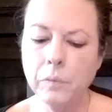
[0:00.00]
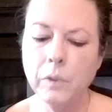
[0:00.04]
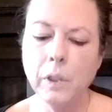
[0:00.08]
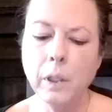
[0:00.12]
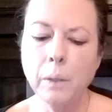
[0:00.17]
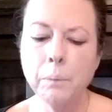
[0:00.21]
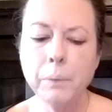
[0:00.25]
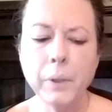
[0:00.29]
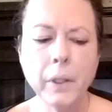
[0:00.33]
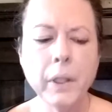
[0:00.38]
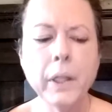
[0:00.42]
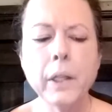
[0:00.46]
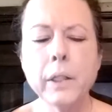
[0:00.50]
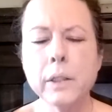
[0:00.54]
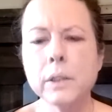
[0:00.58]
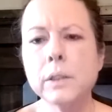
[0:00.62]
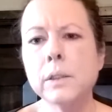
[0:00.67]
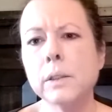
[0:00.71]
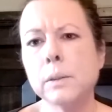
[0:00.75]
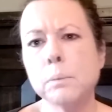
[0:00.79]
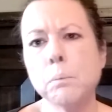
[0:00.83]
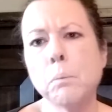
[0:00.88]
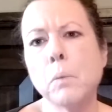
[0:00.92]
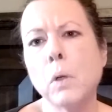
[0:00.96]
I'm going to get a
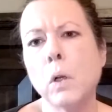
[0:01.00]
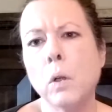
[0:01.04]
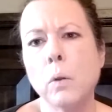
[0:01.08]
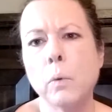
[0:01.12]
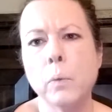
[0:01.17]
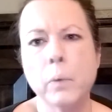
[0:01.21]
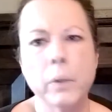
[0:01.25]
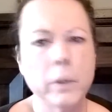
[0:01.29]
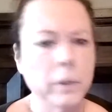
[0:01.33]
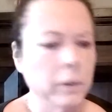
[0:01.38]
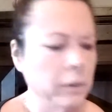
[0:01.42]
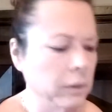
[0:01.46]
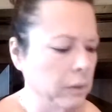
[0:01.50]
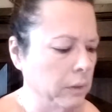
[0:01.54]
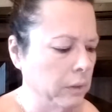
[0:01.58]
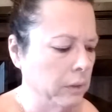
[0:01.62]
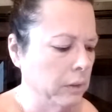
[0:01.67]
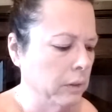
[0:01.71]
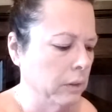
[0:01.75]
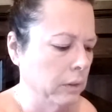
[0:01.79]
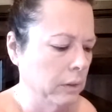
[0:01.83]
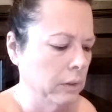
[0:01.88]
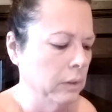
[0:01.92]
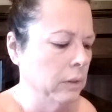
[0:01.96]
small one.
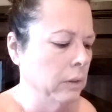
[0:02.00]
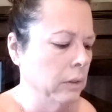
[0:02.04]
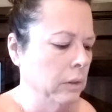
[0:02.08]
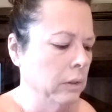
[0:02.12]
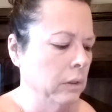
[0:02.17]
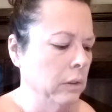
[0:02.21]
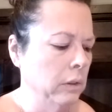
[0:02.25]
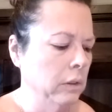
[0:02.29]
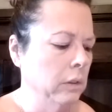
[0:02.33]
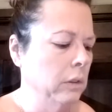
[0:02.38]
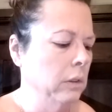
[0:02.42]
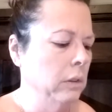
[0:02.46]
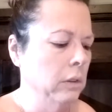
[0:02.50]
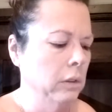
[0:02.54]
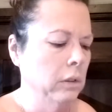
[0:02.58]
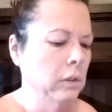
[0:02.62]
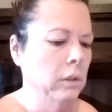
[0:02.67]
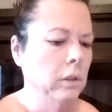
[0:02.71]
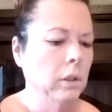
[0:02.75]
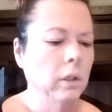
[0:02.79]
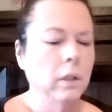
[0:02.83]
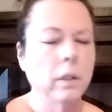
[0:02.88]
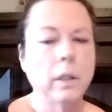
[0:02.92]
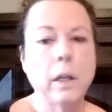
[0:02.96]

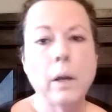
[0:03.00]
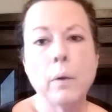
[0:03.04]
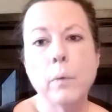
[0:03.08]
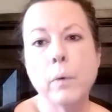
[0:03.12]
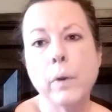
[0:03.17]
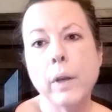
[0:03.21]
That